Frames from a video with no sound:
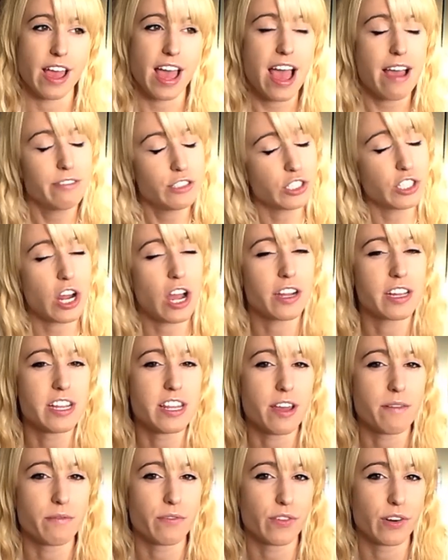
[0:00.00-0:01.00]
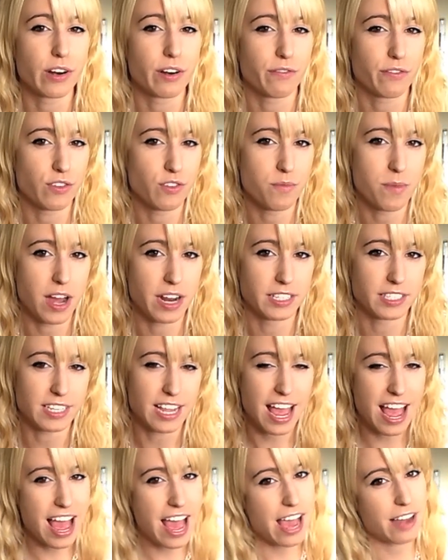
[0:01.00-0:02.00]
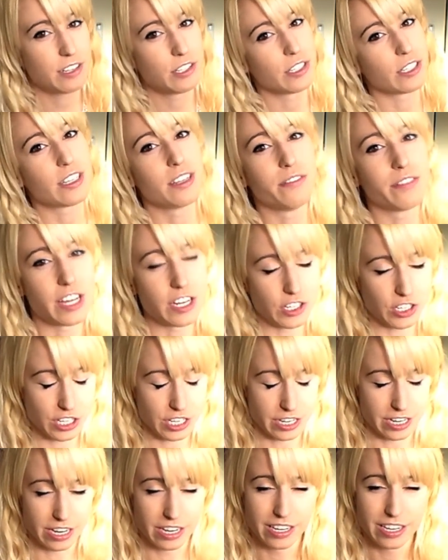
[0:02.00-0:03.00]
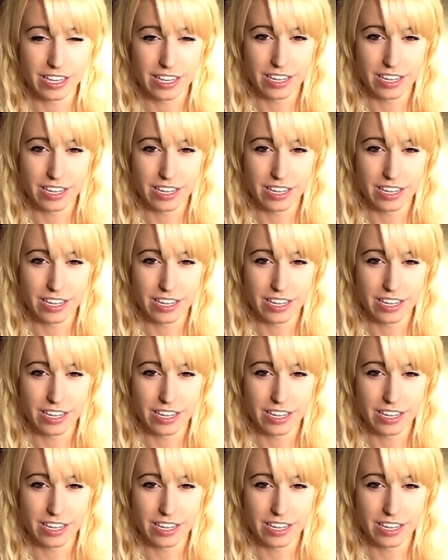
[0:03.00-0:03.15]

after talking to them for a few months after the convention,